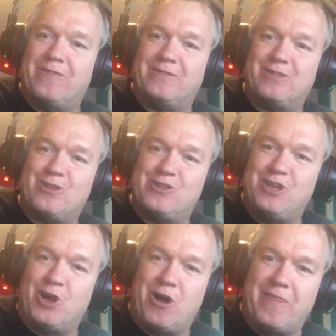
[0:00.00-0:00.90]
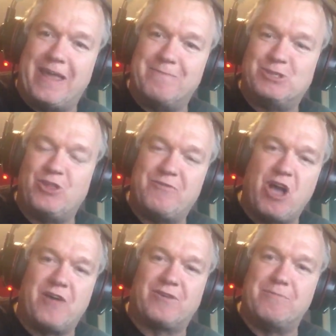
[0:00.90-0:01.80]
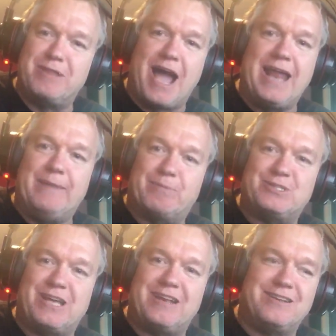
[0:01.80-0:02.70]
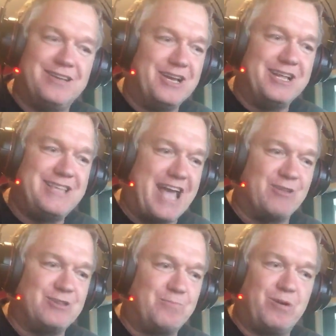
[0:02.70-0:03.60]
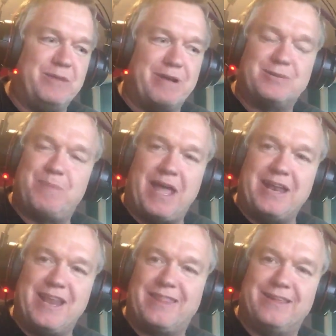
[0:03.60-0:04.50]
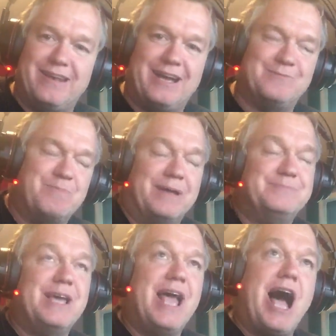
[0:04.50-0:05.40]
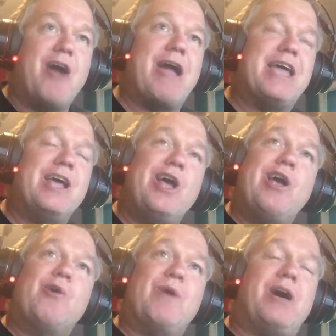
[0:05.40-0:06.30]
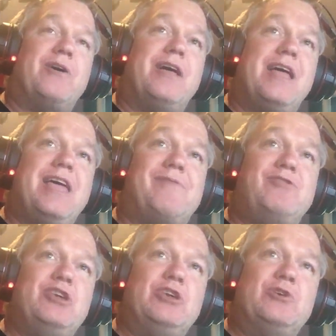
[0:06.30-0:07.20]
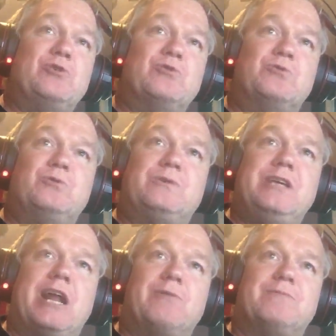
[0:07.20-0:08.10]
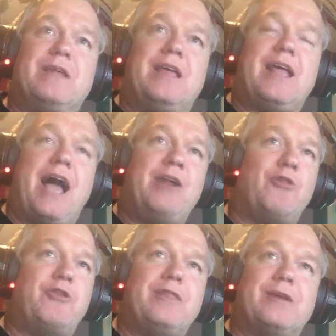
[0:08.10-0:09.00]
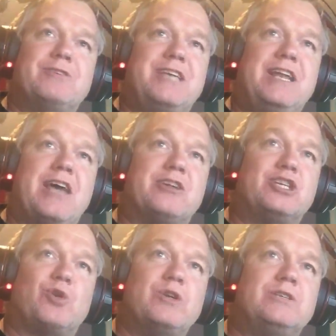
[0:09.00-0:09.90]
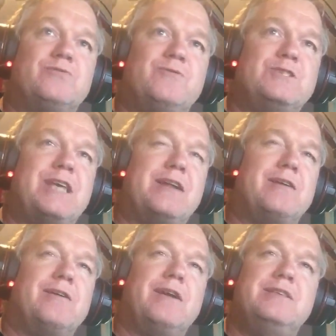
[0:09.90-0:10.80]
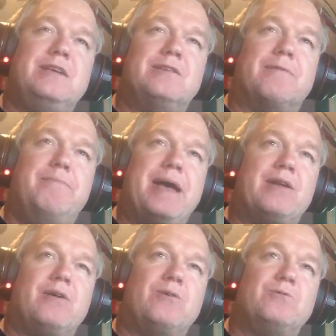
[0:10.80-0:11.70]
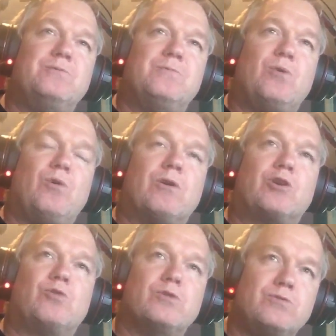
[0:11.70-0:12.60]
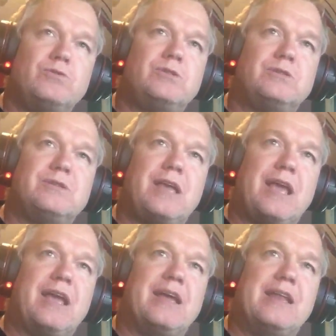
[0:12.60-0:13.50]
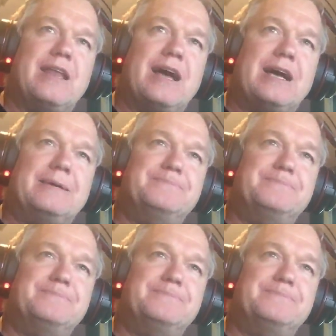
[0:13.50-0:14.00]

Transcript: on, on them. So they've gone from 90% down to pretty much paying nothing now. But all right, well, if I don't think there's any other choice for senator. It's either Beto or Cruz, and